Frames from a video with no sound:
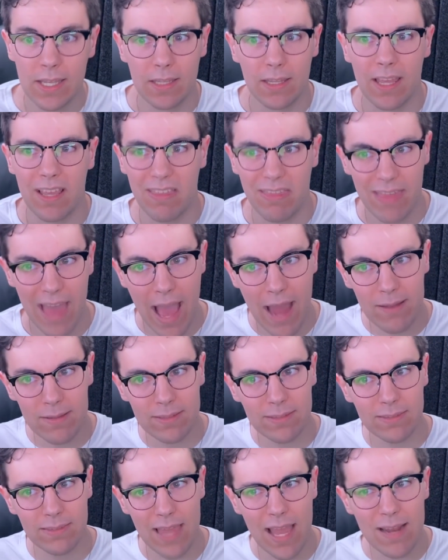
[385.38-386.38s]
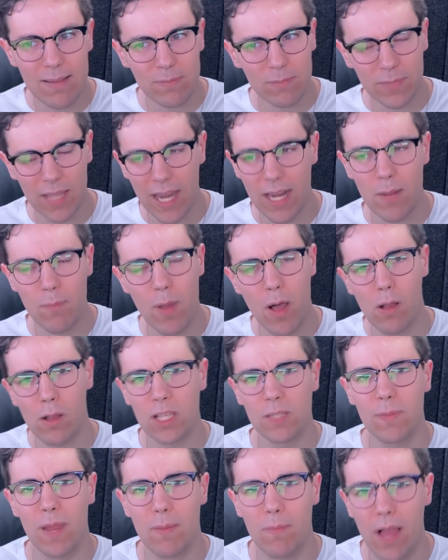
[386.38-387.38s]
Like that kind of
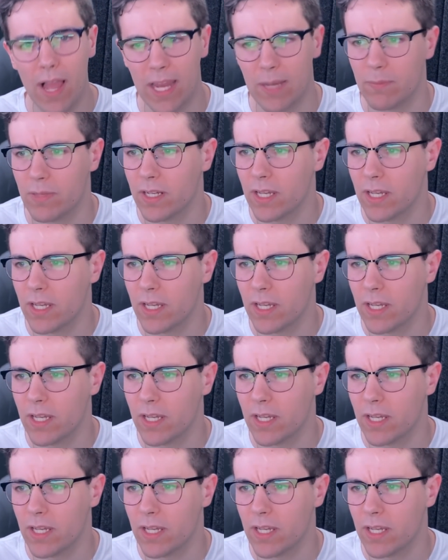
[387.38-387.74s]
boggles my mind,